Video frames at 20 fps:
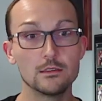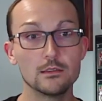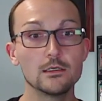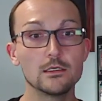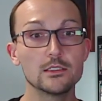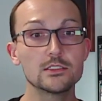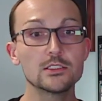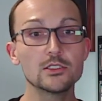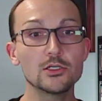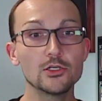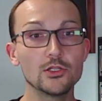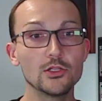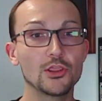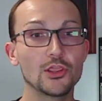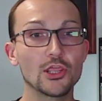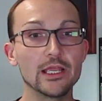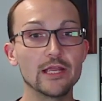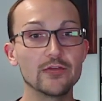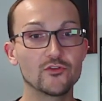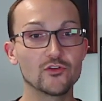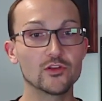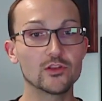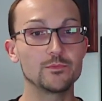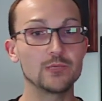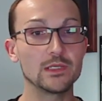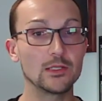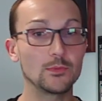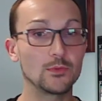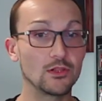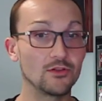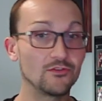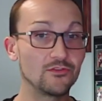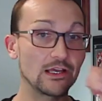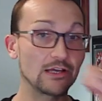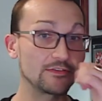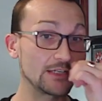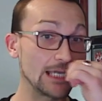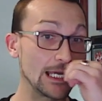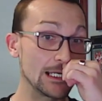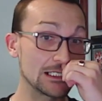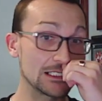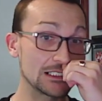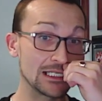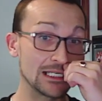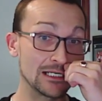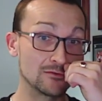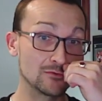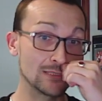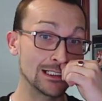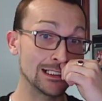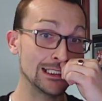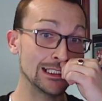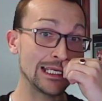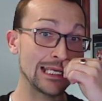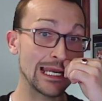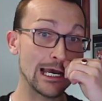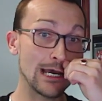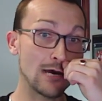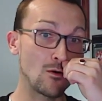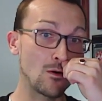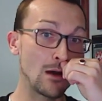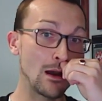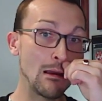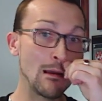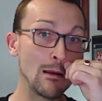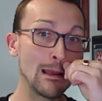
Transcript: It's a good thing for the people of Afghanistan. Really? How?